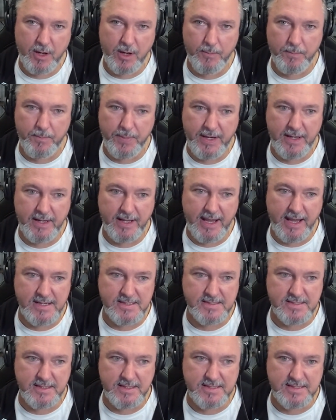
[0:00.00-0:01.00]
compete
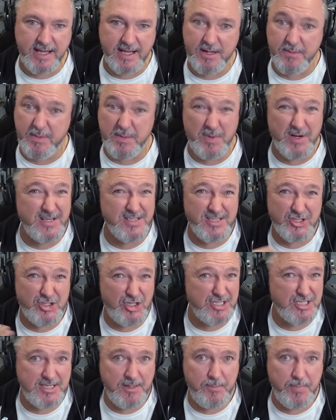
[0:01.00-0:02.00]
against this enemy because it
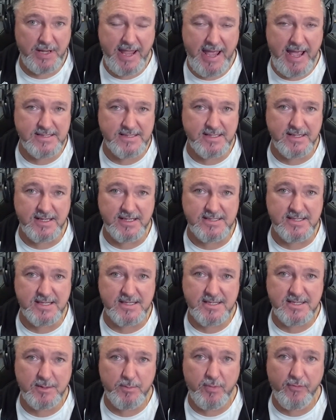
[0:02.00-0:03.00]
just simply hasn't
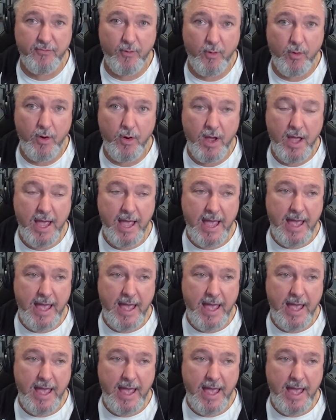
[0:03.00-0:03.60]
existed before.